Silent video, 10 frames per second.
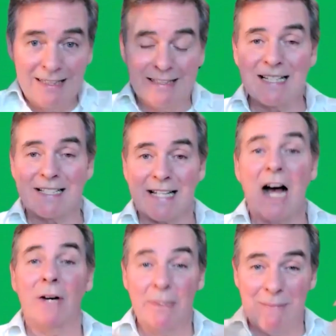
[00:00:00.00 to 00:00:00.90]
that's
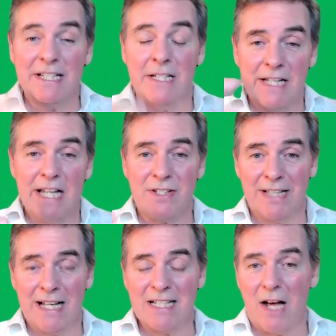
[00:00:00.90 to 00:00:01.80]
our
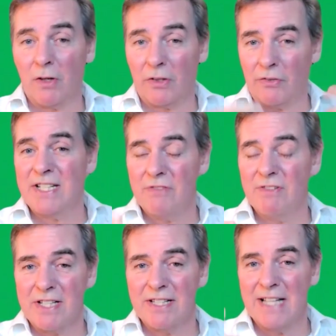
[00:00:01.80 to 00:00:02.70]
imagination, that's our creativity,